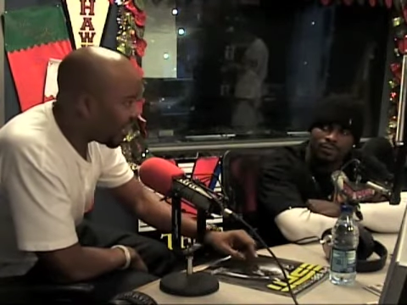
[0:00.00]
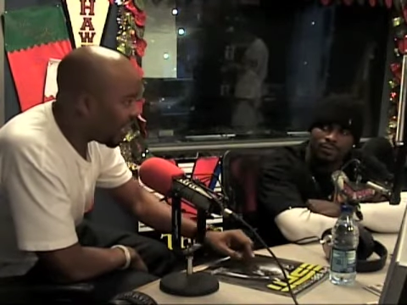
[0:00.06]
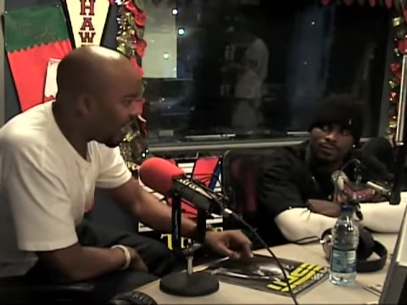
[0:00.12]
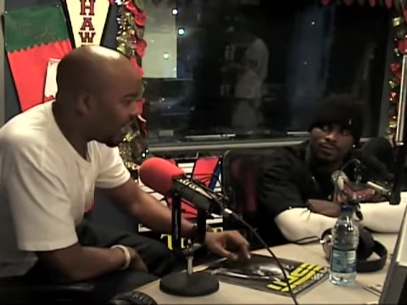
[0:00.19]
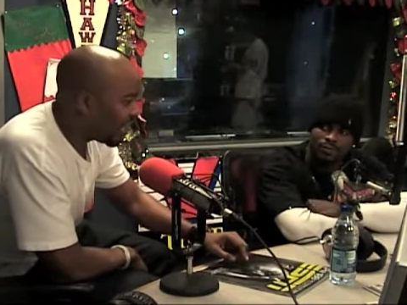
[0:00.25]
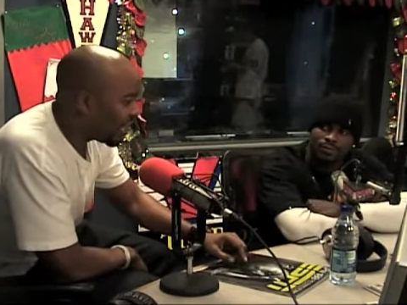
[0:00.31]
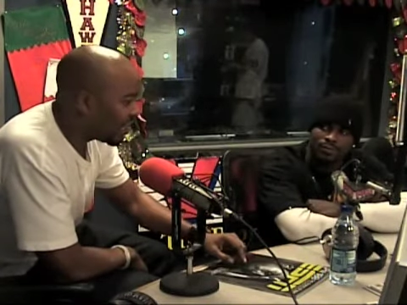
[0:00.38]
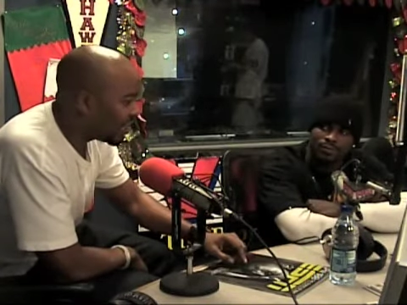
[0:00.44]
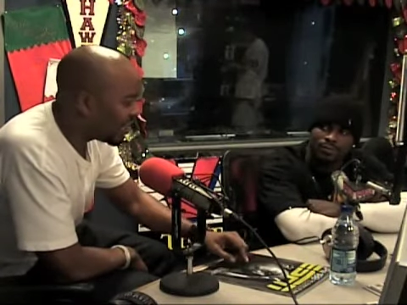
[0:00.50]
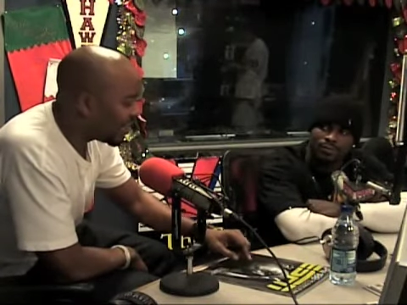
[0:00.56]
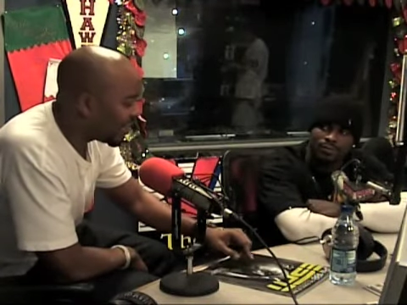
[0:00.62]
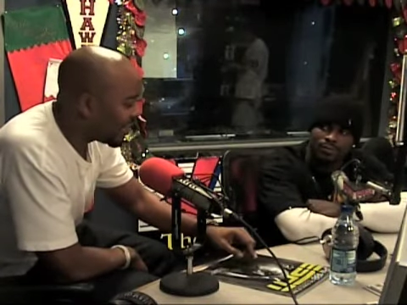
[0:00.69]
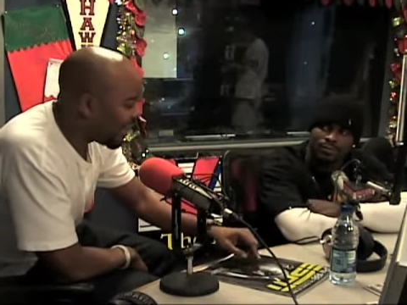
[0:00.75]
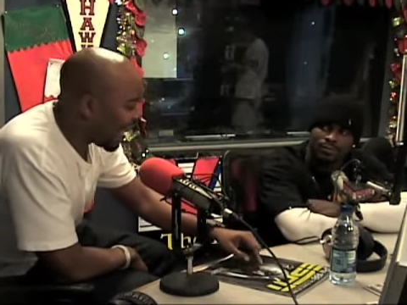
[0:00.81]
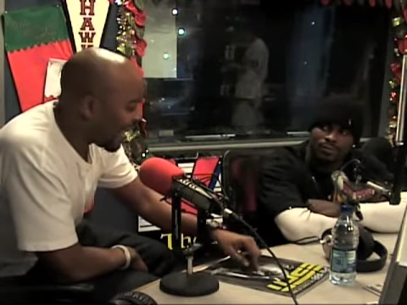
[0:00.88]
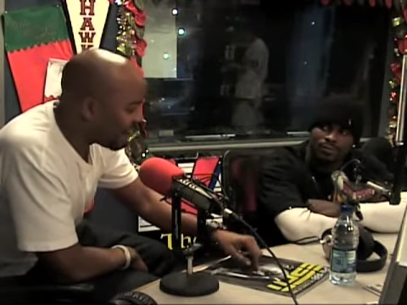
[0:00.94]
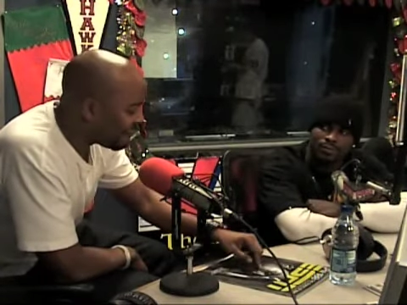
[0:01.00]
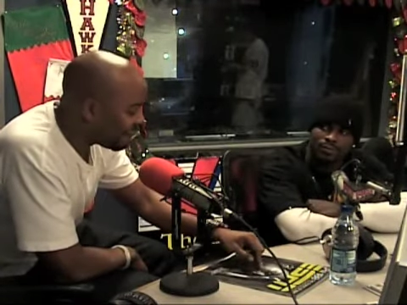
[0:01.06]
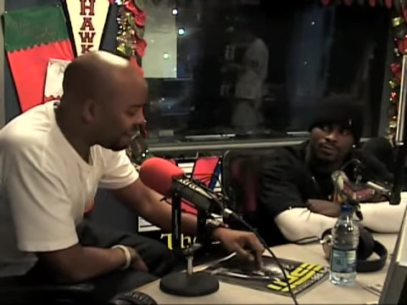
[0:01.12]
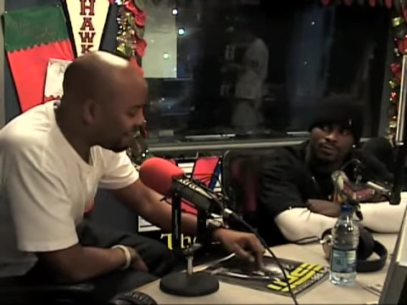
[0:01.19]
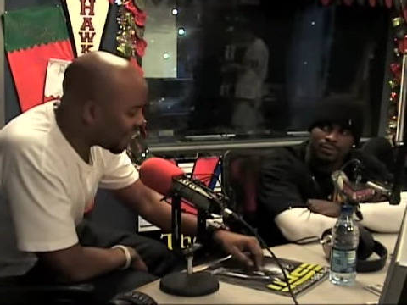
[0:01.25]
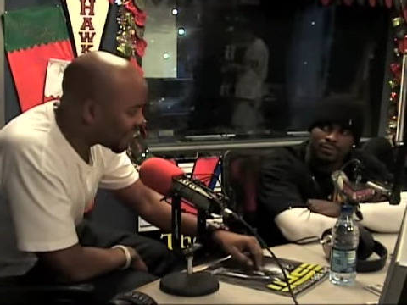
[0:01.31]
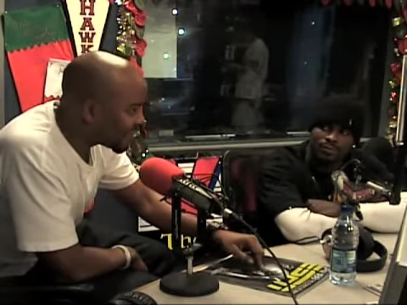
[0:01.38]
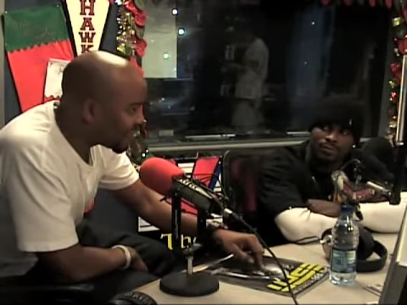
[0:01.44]
and that
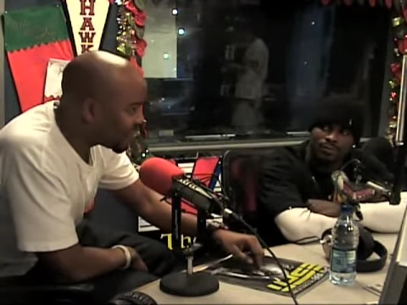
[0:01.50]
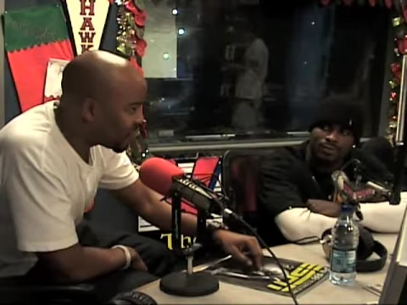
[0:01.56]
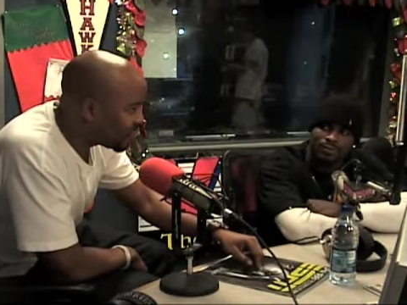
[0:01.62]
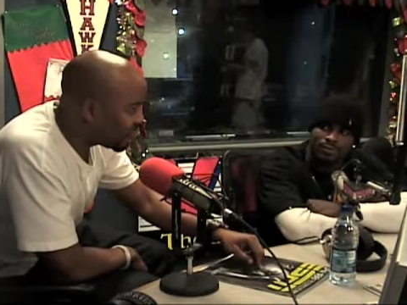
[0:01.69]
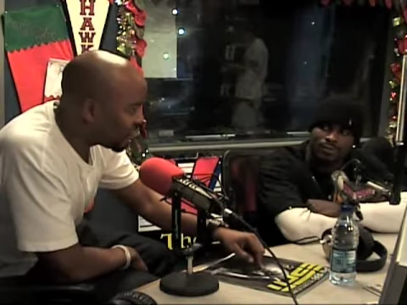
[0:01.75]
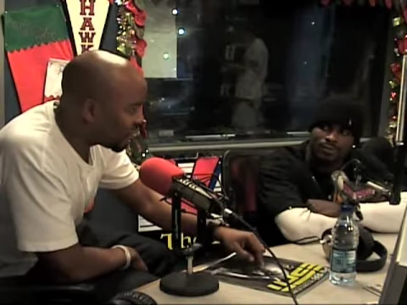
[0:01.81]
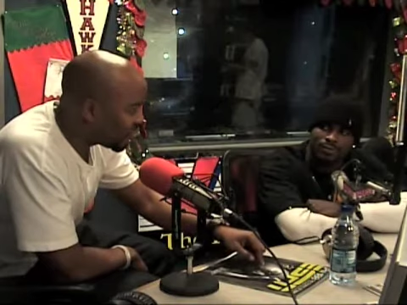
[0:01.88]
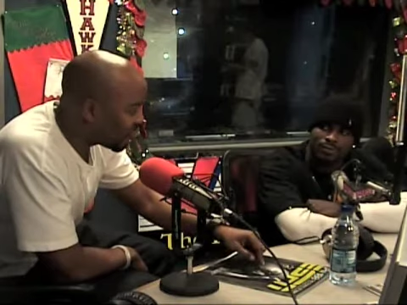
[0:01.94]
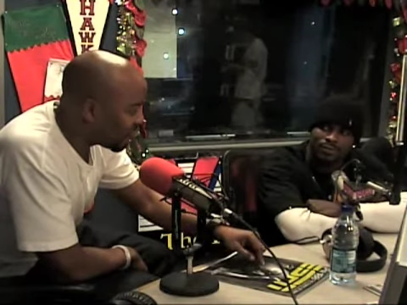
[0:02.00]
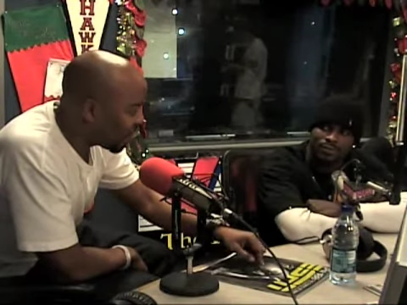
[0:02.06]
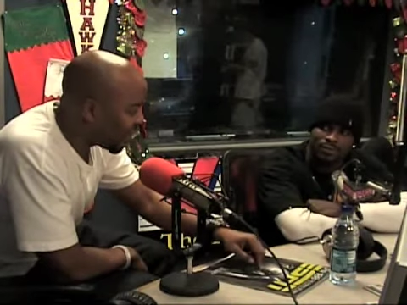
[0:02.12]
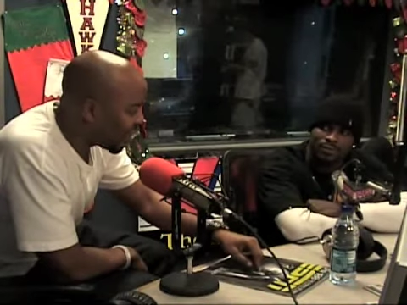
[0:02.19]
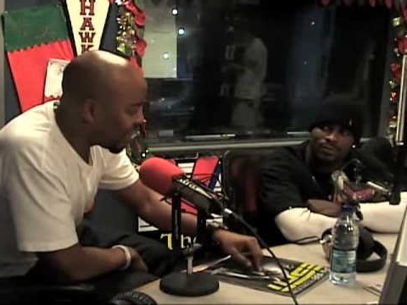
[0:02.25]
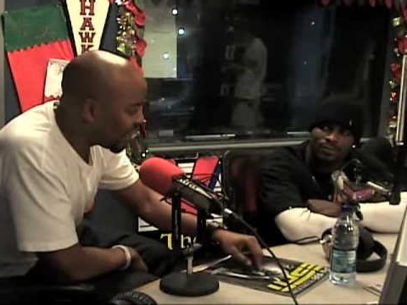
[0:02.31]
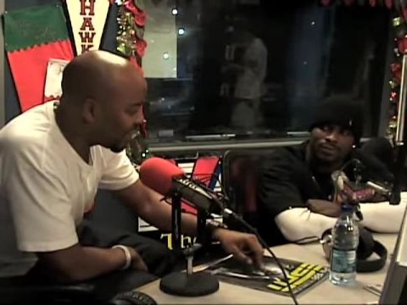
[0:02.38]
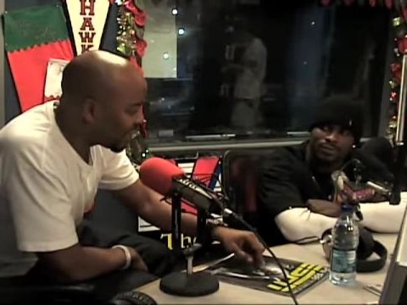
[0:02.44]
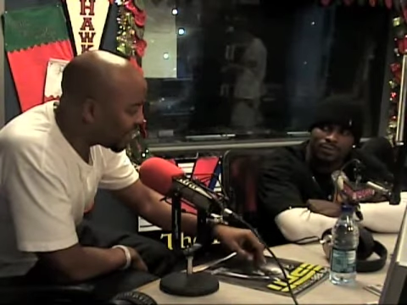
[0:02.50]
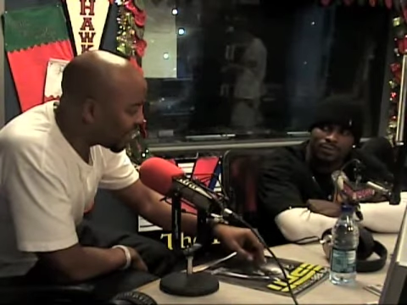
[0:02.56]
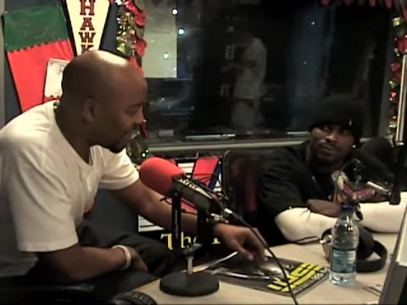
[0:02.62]
affected you in a way